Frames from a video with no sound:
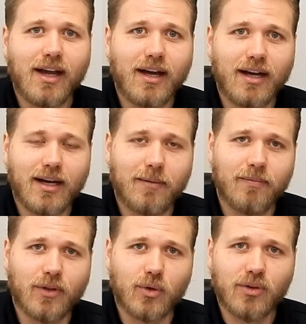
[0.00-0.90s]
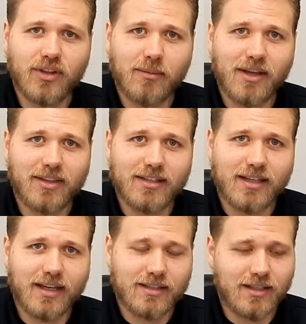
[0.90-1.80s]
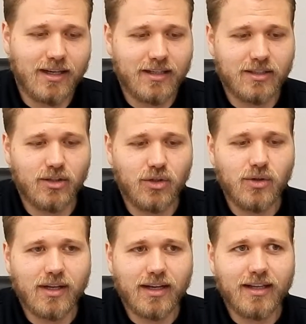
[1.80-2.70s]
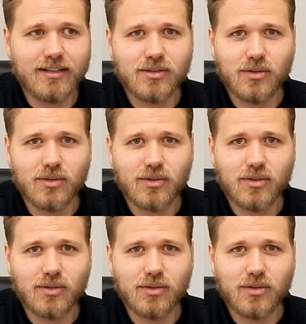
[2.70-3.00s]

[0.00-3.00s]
The cool thing about these kits is you can get